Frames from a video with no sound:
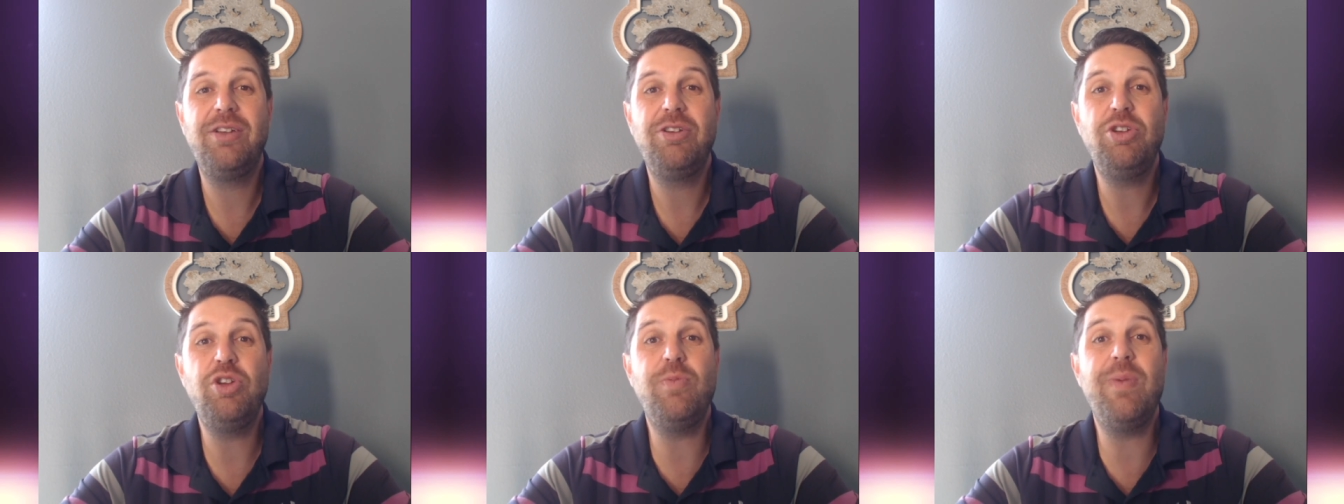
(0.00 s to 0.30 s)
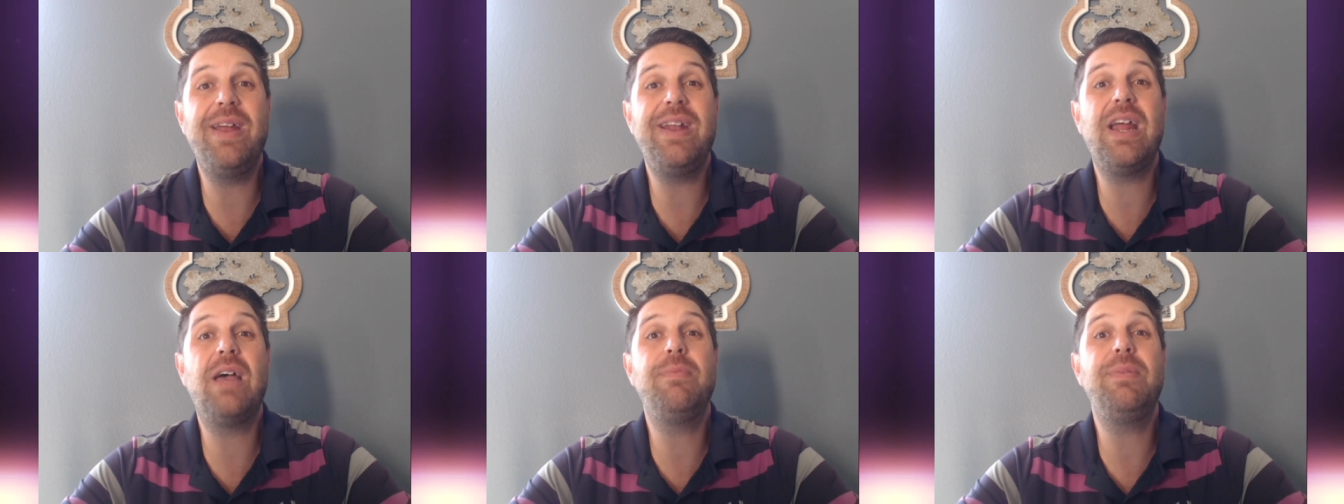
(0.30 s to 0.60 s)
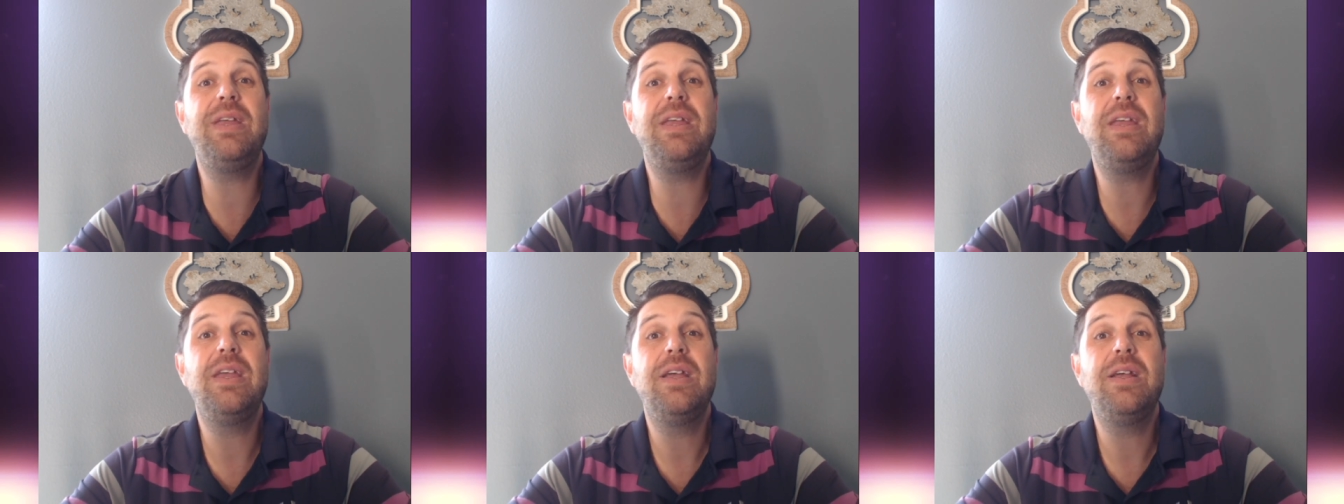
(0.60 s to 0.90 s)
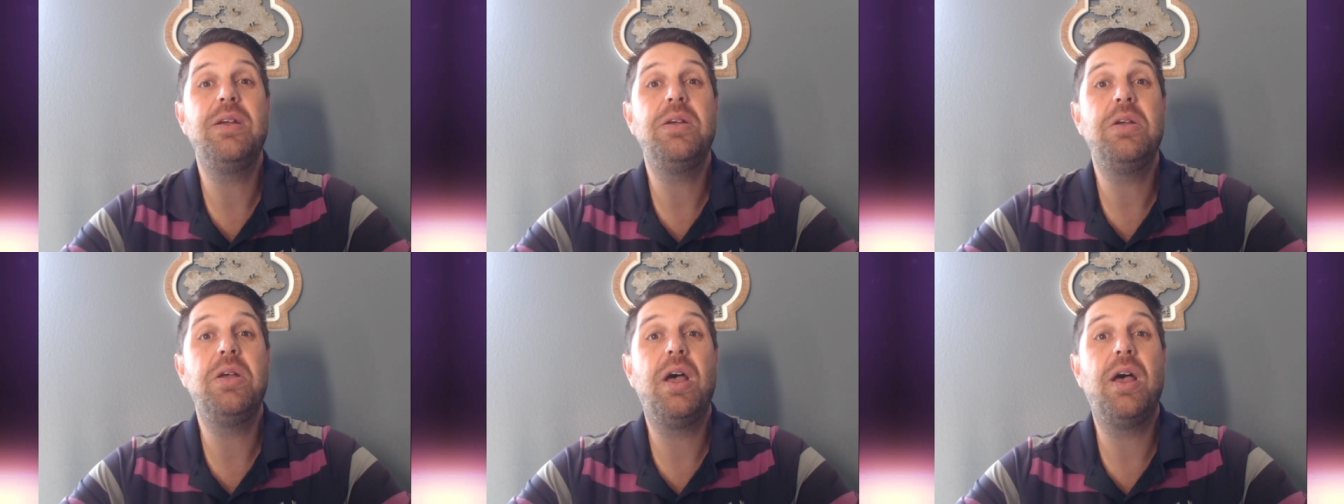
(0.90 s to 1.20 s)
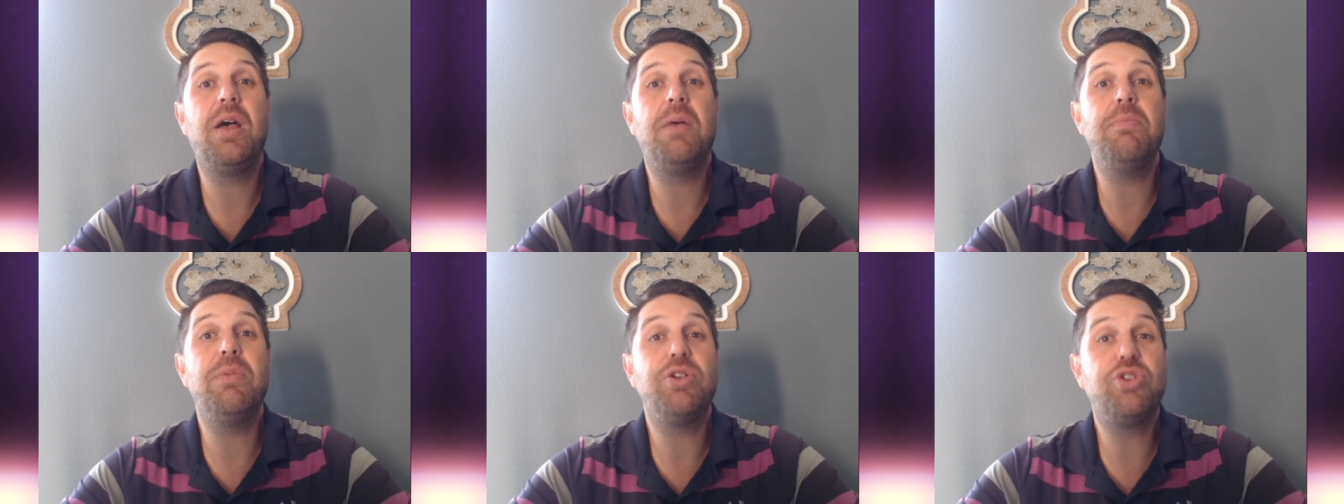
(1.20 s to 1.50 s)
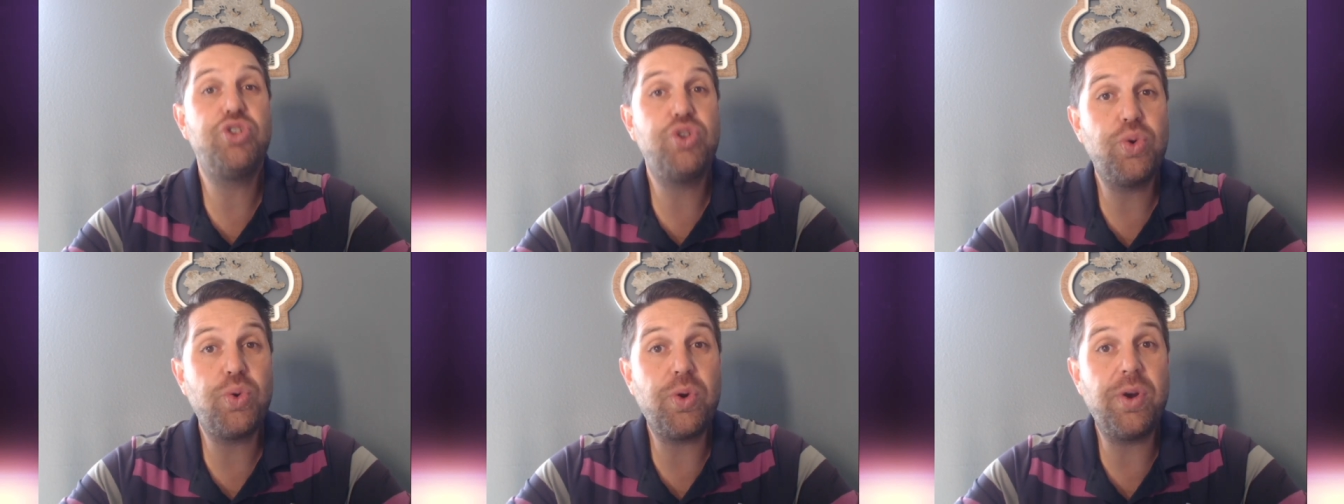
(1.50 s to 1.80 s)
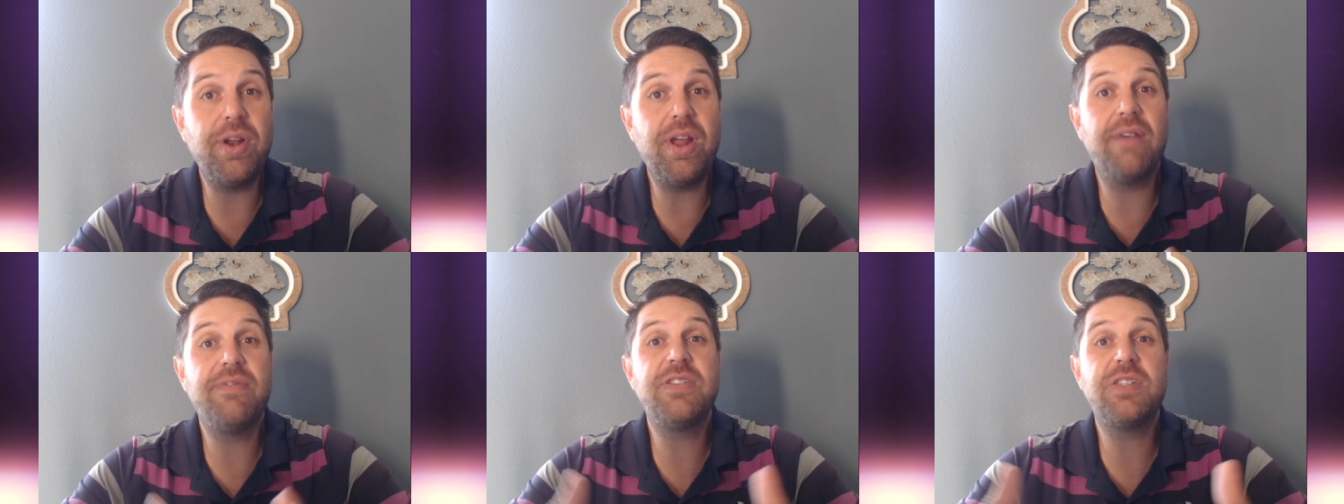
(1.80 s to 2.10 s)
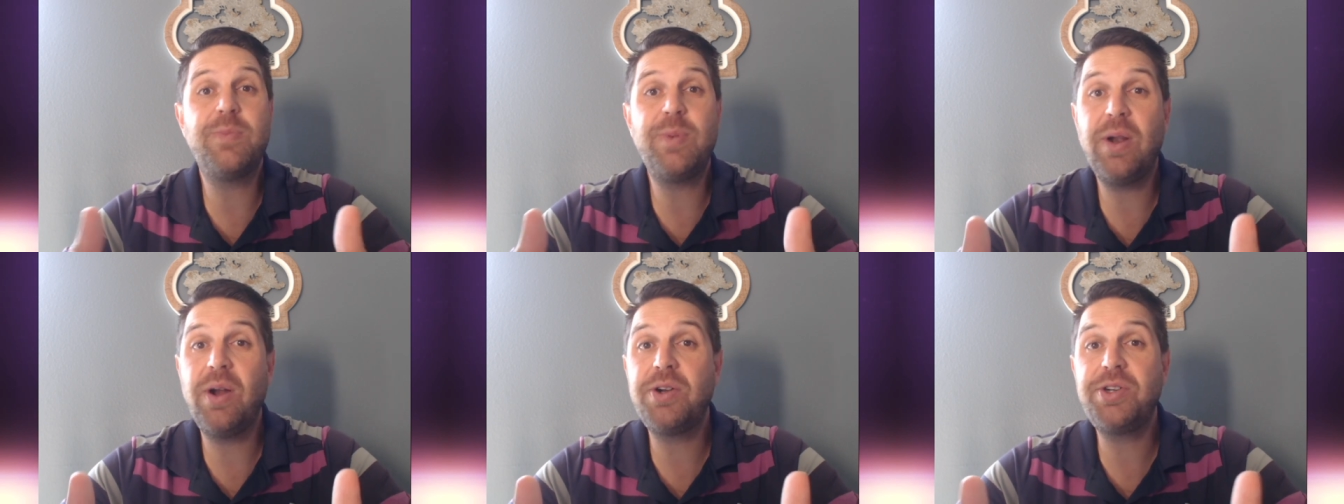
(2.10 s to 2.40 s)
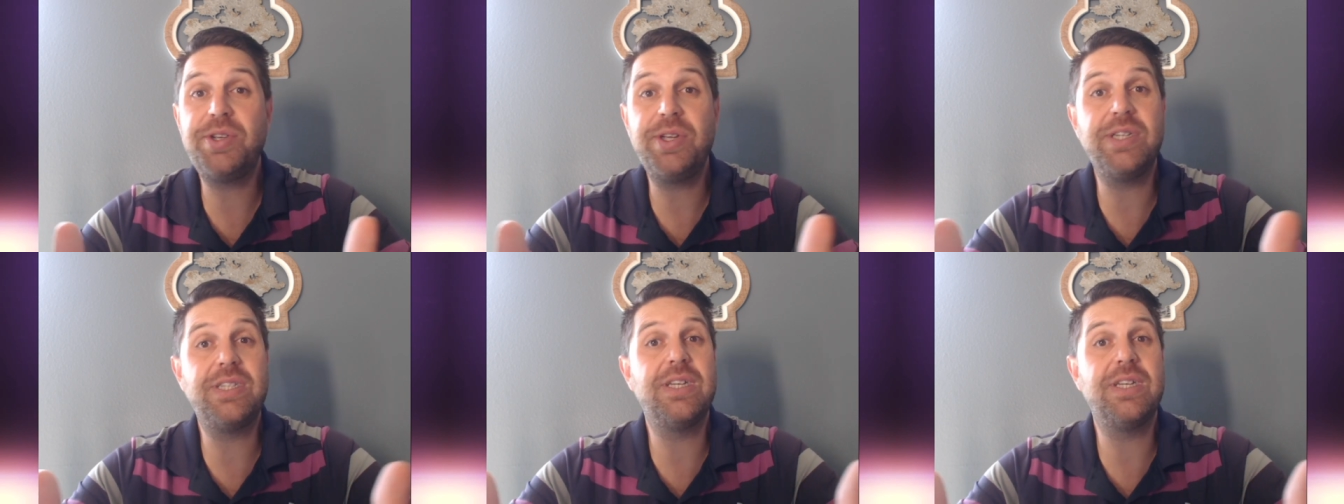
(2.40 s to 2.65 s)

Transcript: You may not be mature enough spiritually